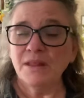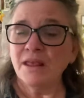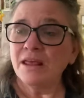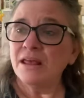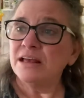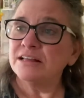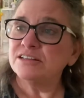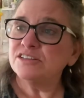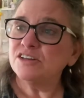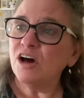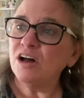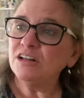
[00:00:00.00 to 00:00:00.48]

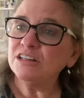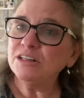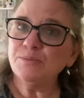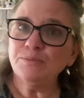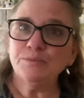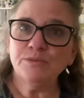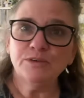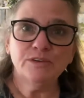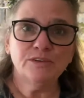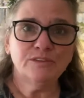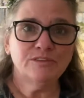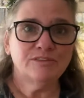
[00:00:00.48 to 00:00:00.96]
It's called a
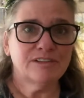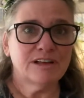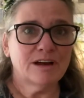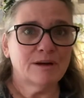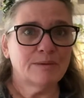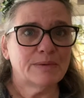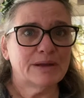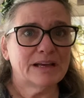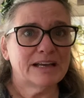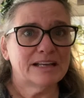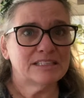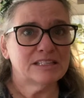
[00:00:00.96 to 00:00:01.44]
moonflower
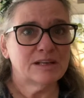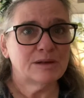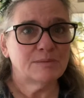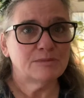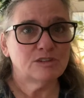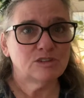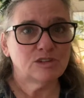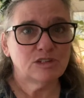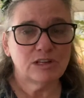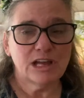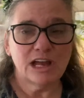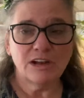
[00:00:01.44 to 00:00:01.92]
because
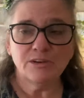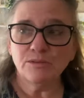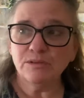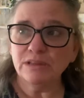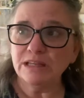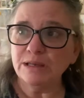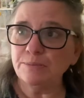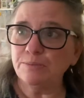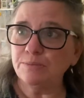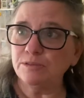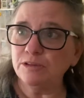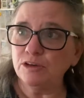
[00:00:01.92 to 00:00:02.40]
it
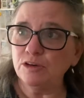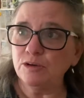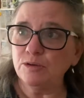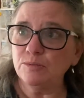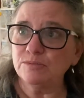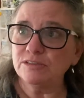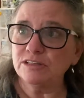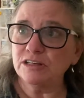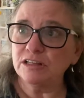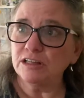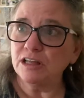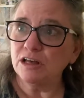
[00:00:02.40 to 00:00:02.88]
generally
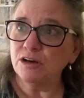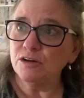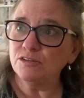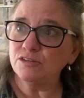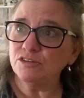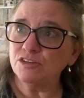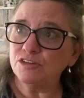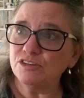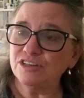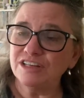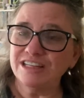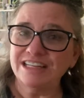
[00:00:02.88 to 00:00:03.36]
blooms
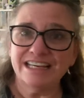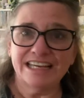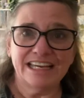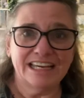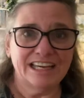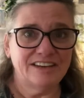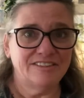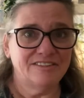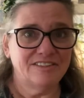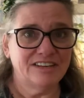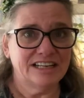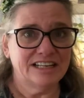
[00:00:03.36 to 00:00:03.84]
closer to
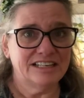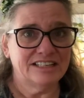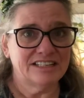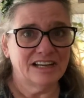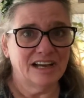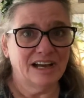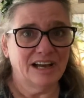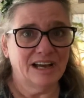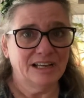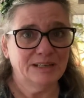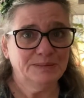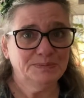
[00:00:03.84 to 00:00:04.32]
the evening
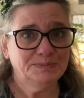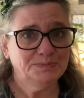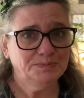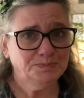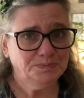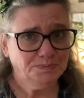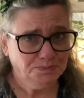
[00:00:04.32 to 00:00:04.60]
time.